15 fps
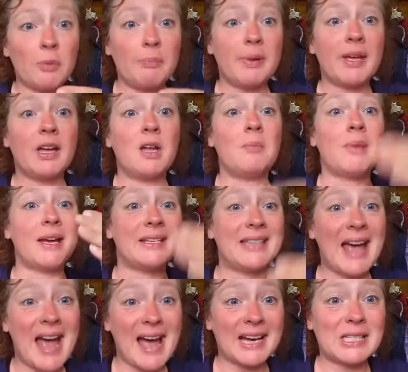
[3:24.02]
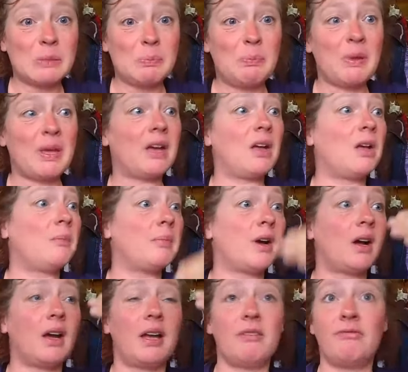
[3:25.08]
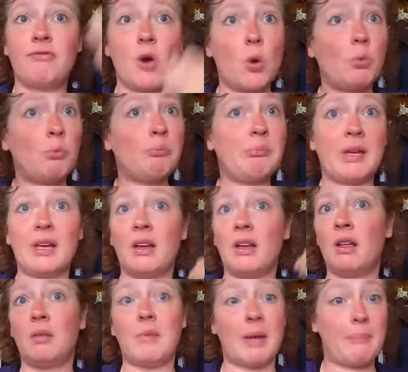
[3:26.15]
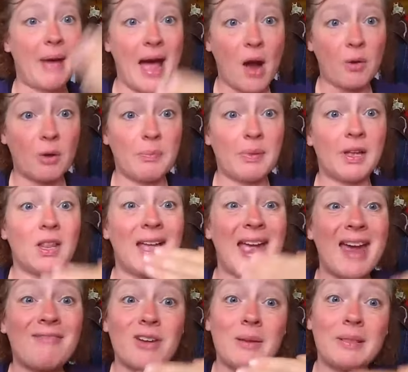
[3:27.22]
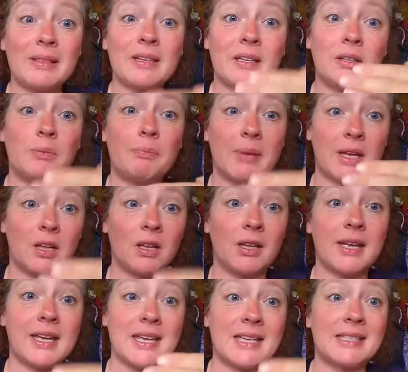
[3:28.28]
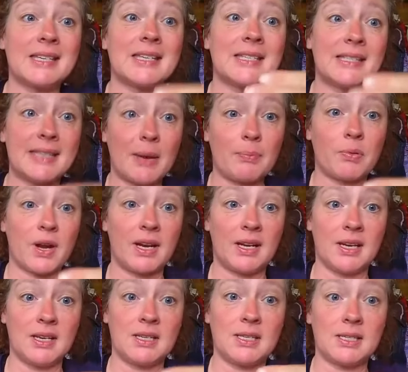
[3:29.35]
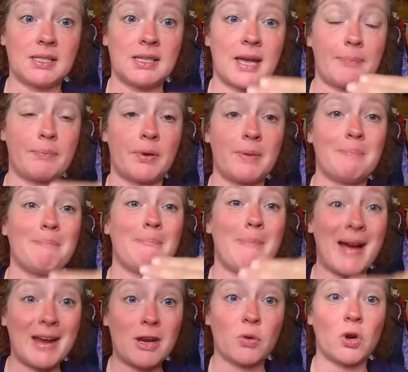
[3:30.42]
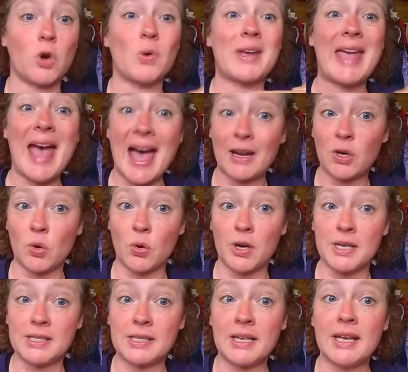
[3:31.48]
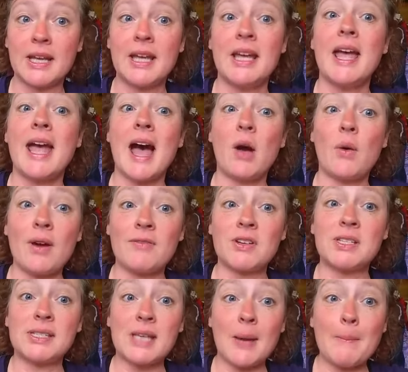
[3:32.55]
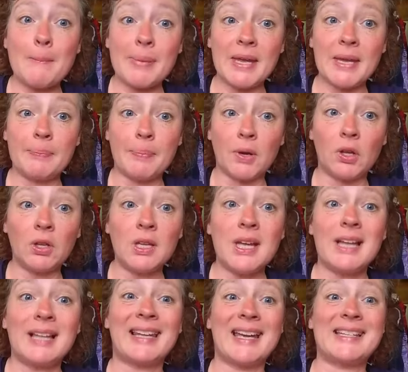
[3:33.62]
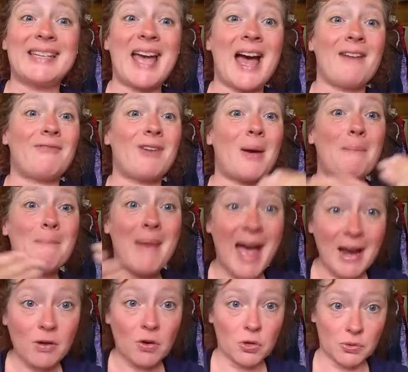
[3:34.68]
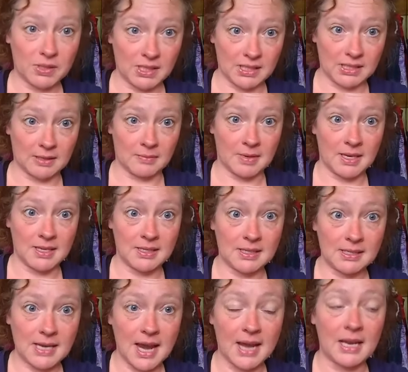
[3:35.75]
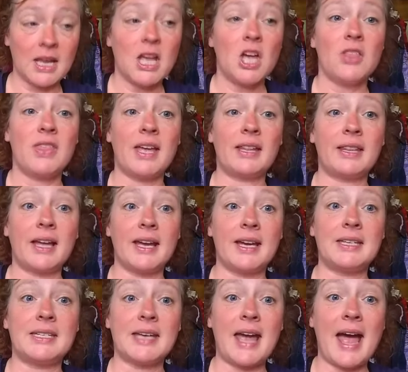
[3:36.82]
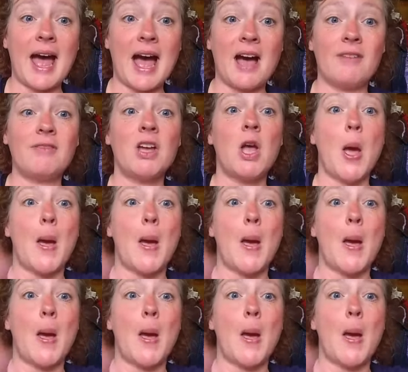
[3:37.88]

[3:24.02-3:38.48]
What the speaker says: bill, my tax bill, my phone bill, my power bill. Every little bill is separated into separate micro categories. However, some people like to have a macro system instead. They like to have